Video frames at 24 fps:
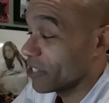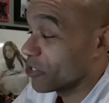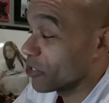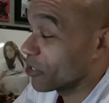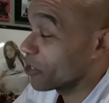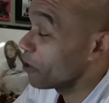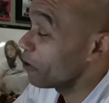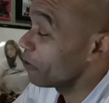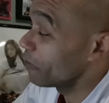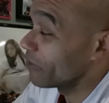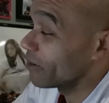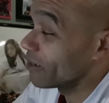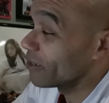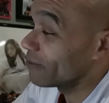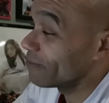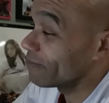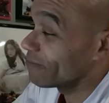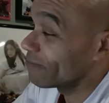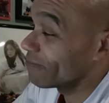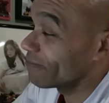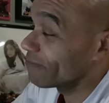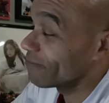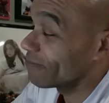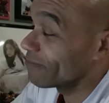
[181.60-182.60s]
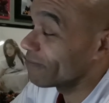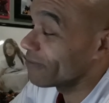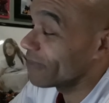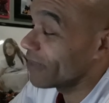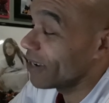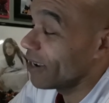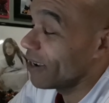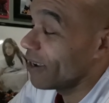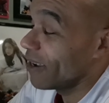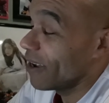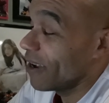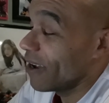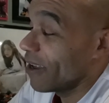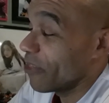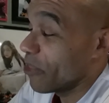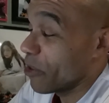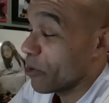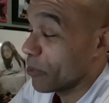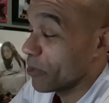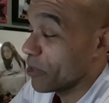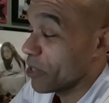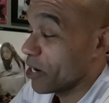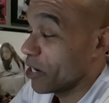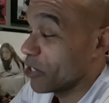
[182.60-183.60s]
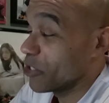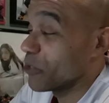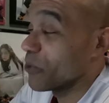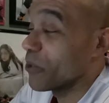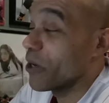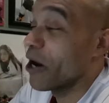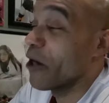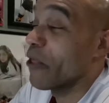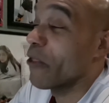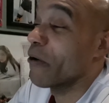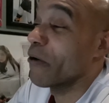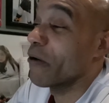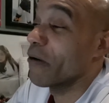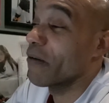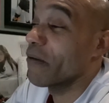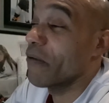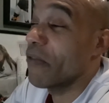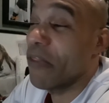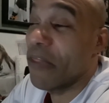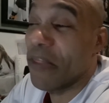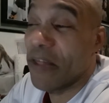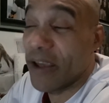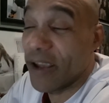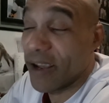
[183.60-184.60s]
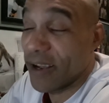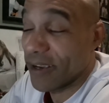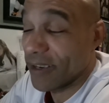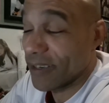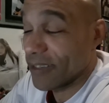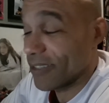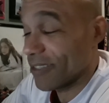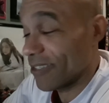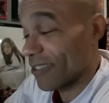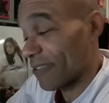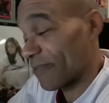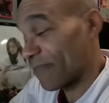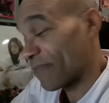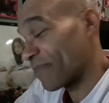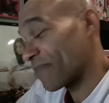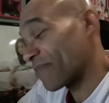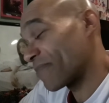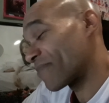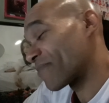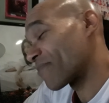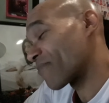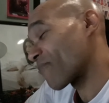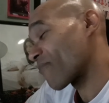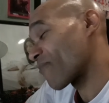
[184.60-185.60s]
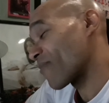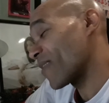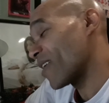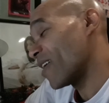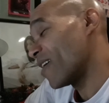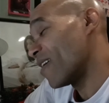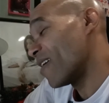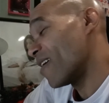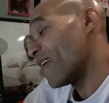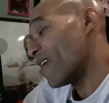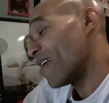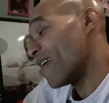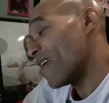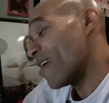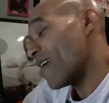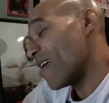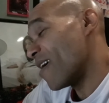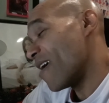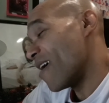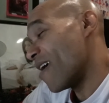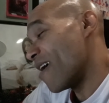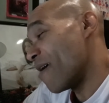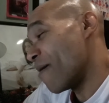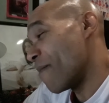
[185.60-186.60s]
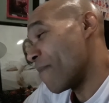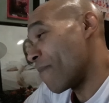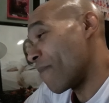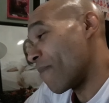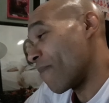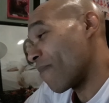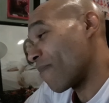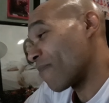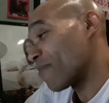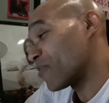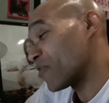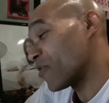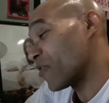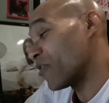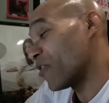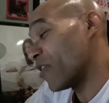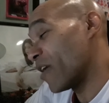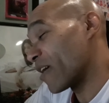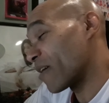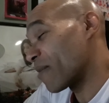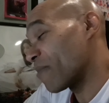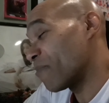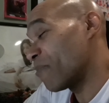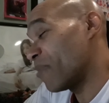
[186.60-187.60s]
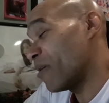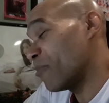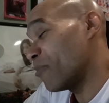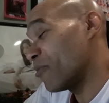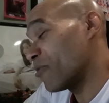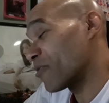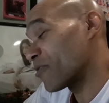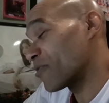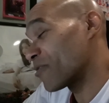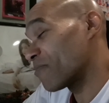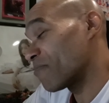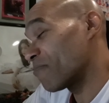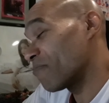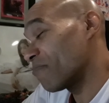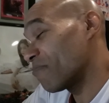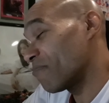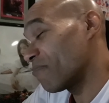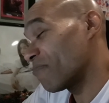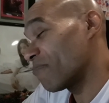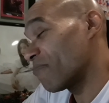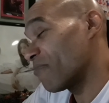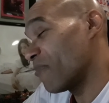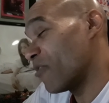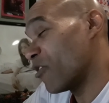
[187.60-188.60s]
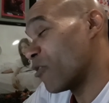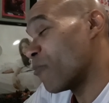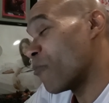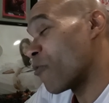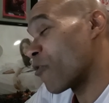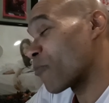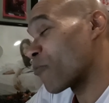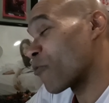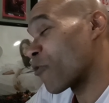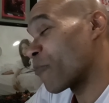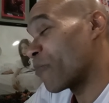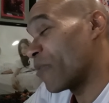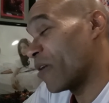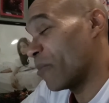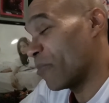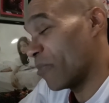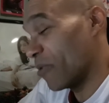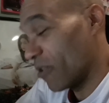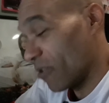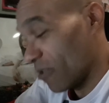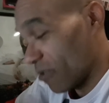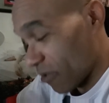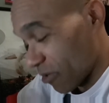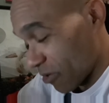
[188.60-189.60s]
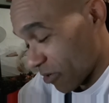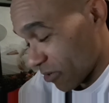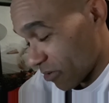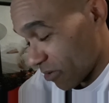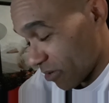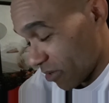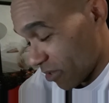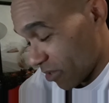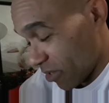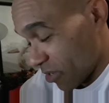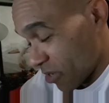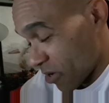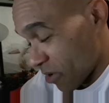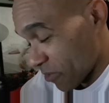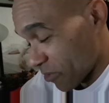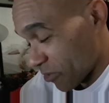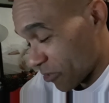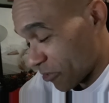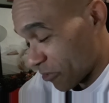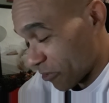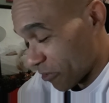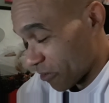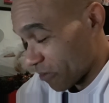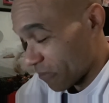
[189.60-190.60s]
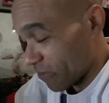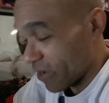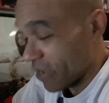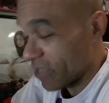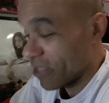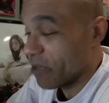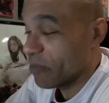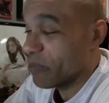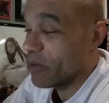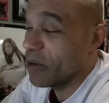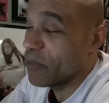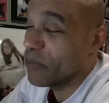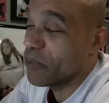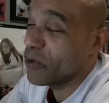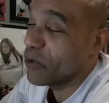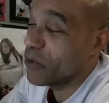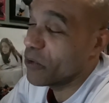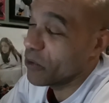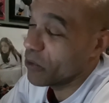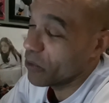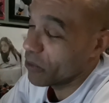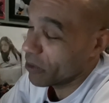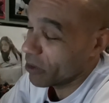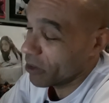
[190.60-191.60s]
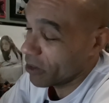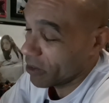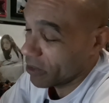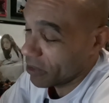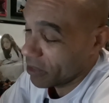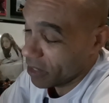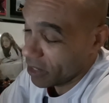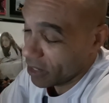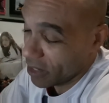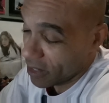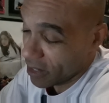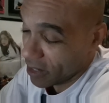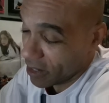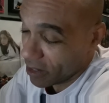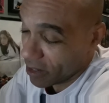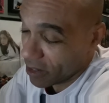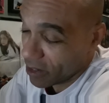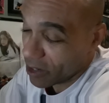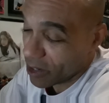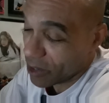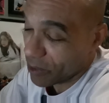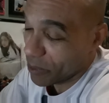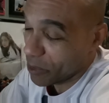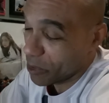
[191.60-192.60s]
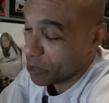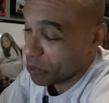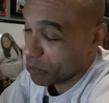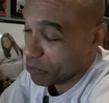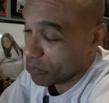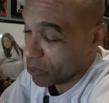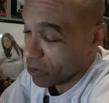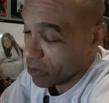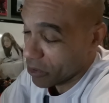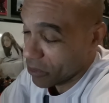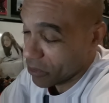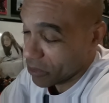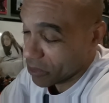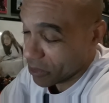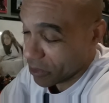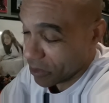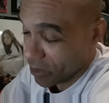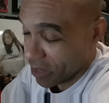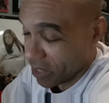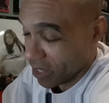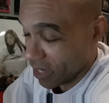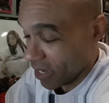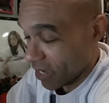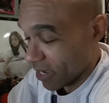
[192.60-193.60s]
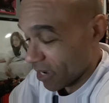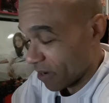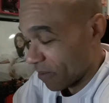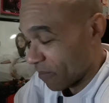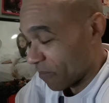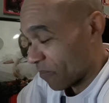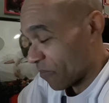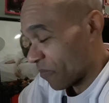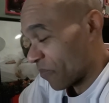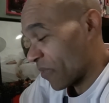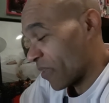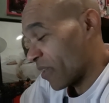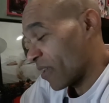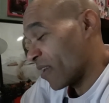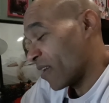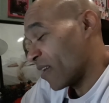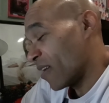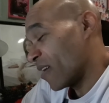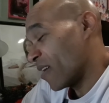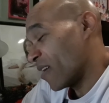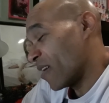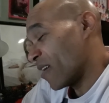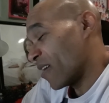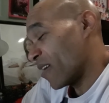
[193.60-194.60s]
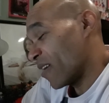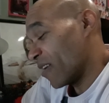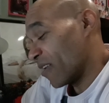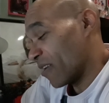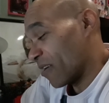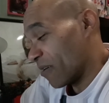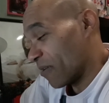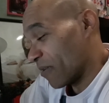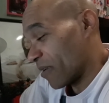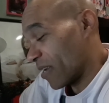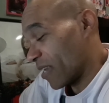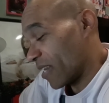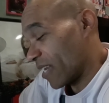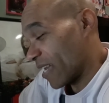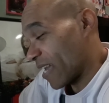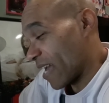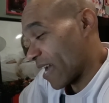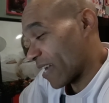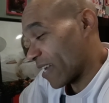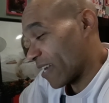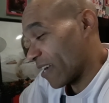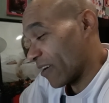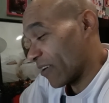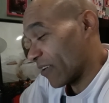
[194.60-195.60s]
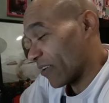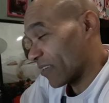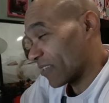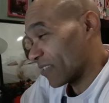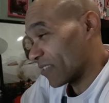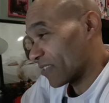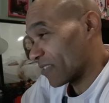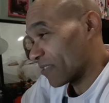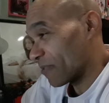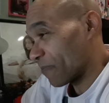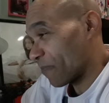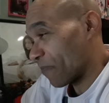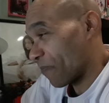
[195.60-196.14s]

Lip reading: to COVID. They're related to other things. So people are, more and more people are know the truth, and the people who are the Corona Bros or the kitty cat Karens,